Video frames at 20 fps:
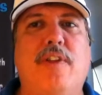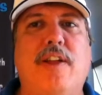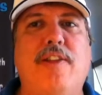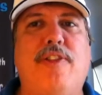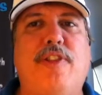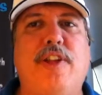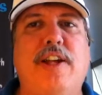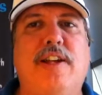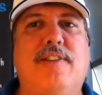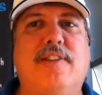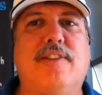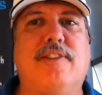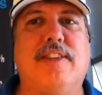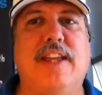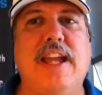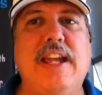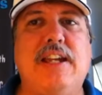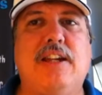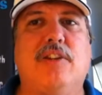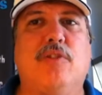they think that
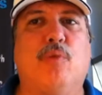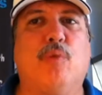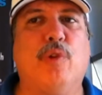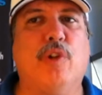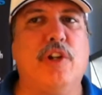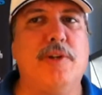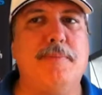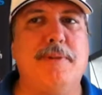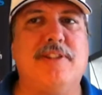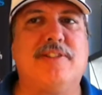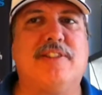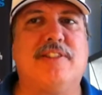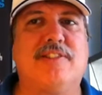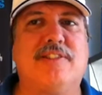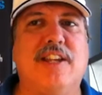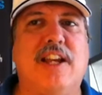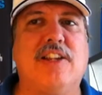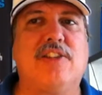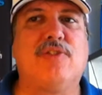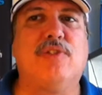they can really be
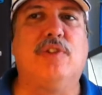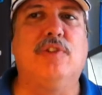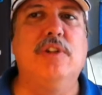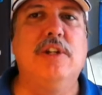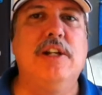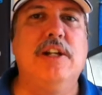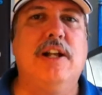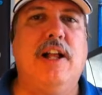successful.